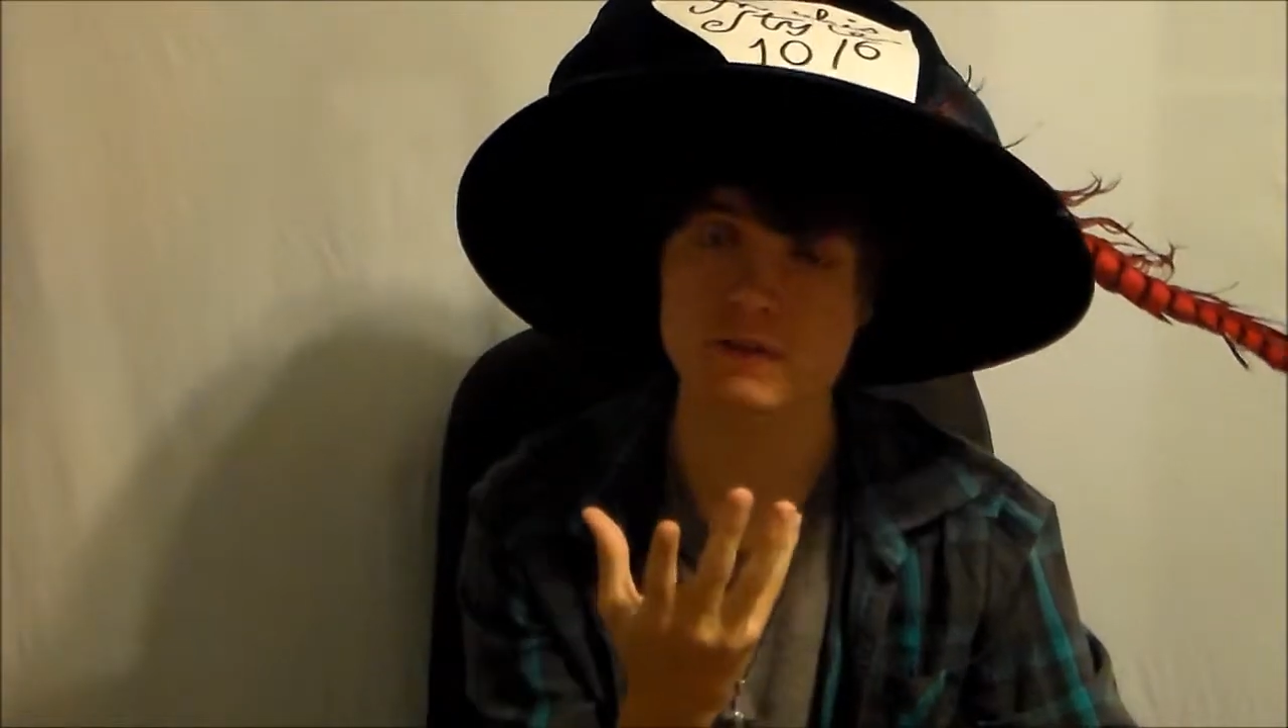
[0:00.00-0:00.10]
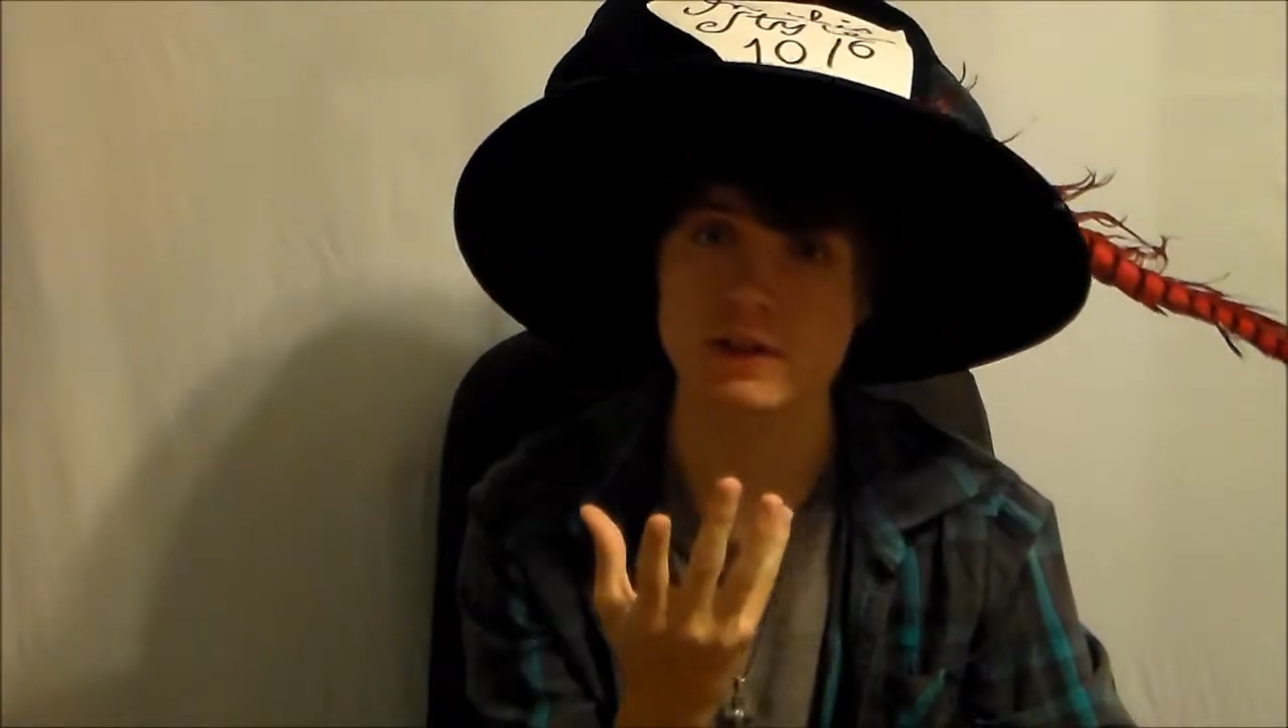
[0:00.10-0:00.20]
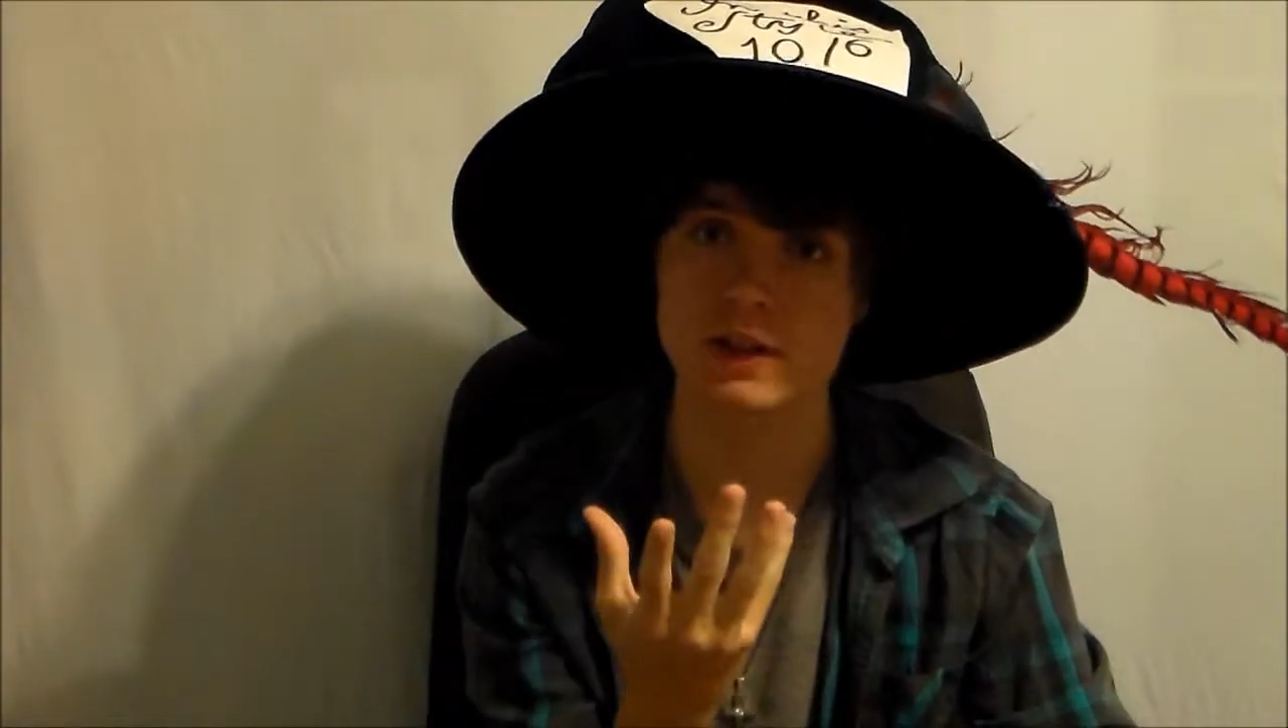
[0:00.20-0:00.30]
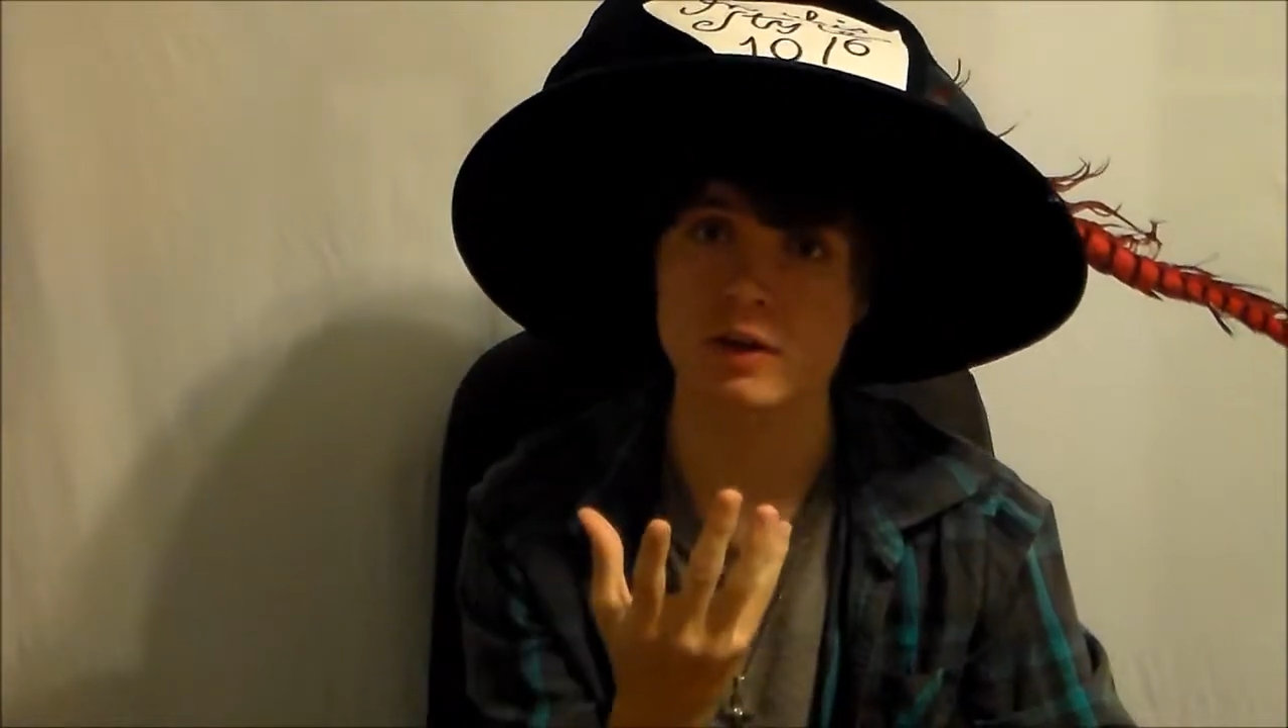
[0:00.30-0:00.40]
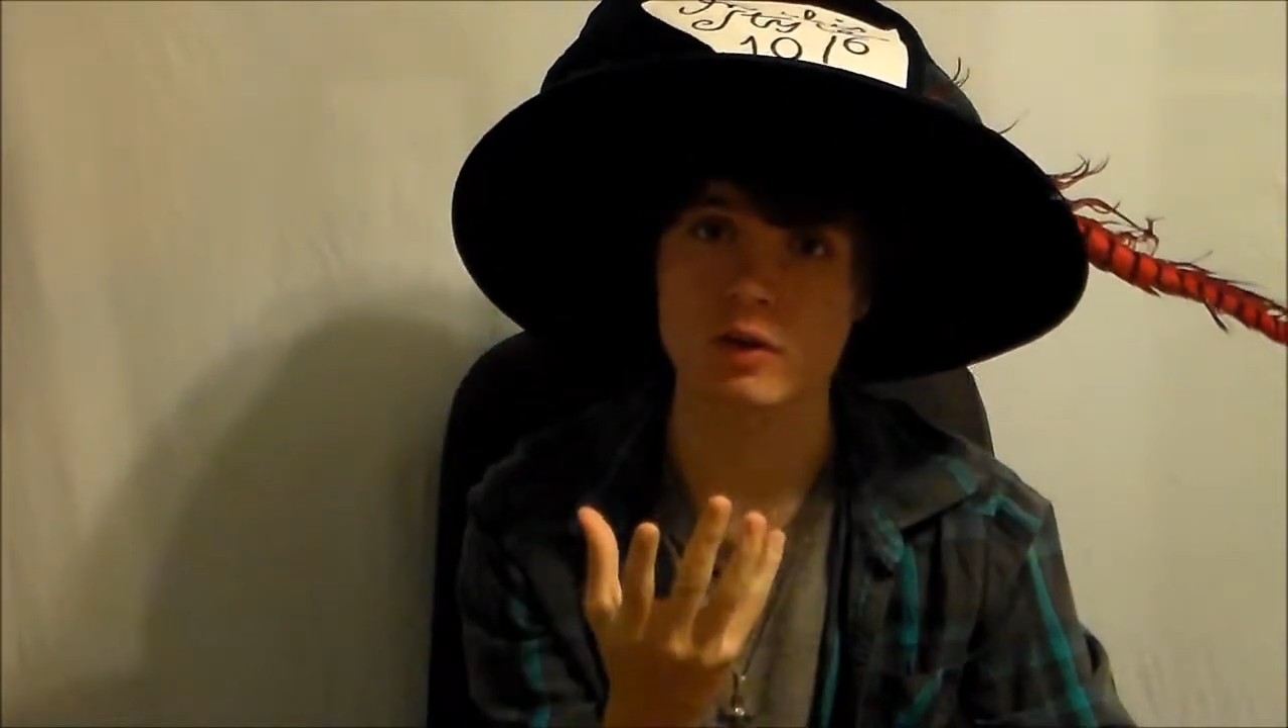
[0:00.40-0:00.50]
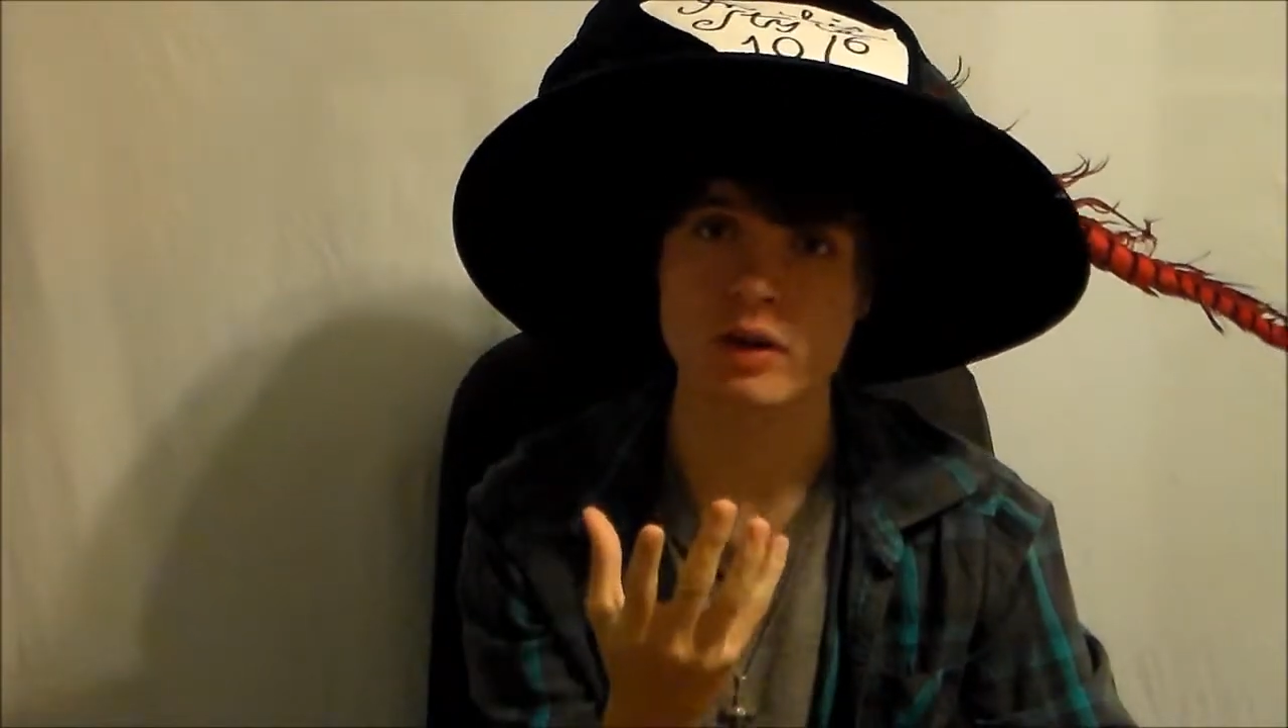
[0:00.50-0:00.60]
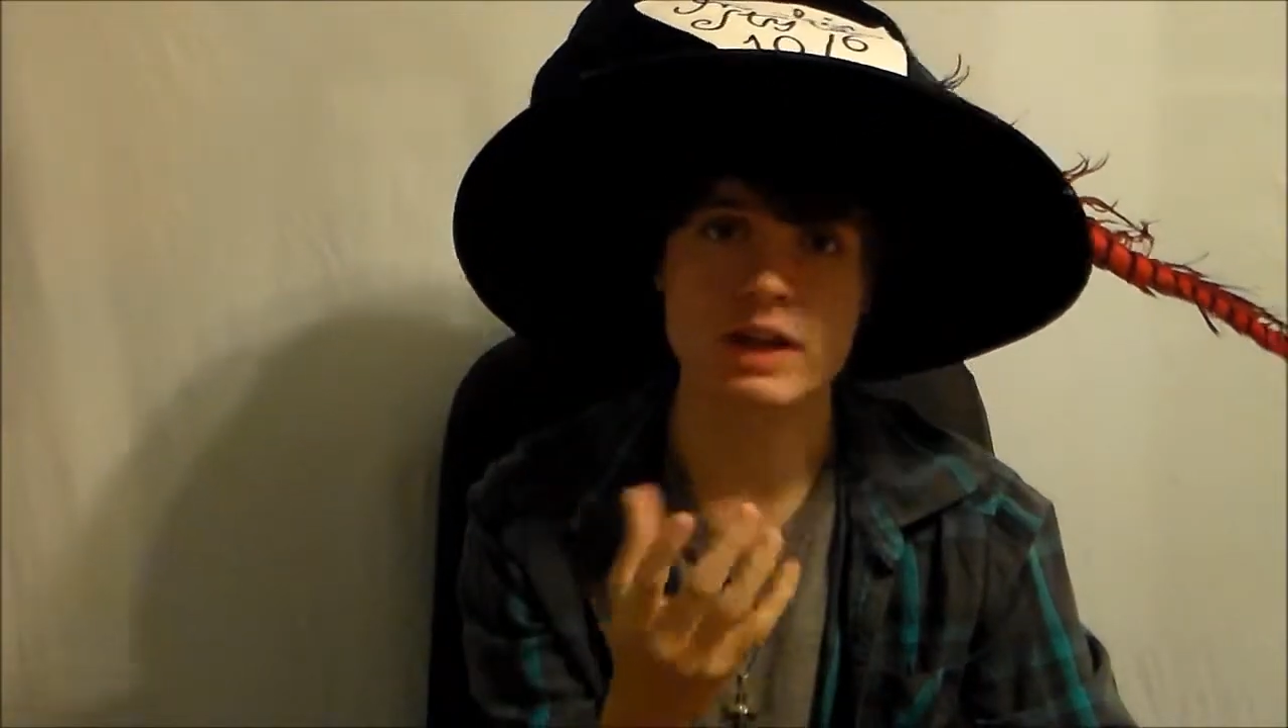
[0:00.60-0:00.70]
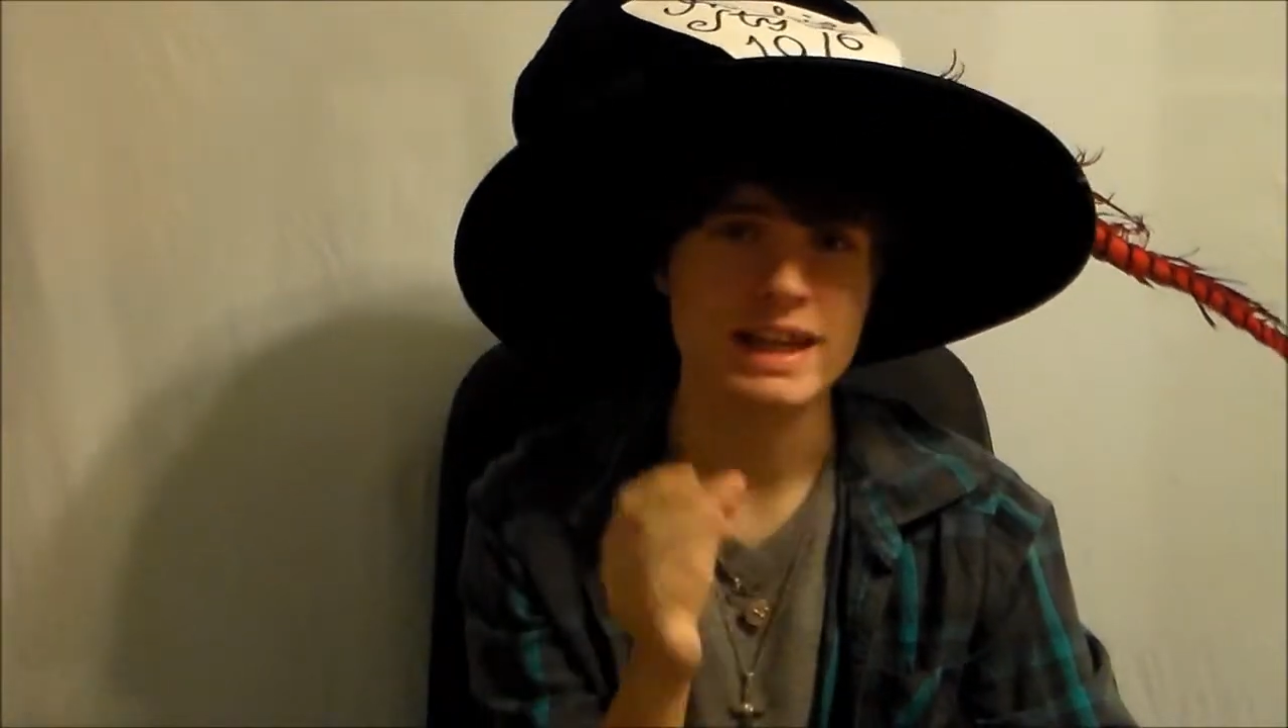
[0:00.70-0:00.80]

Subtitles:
video.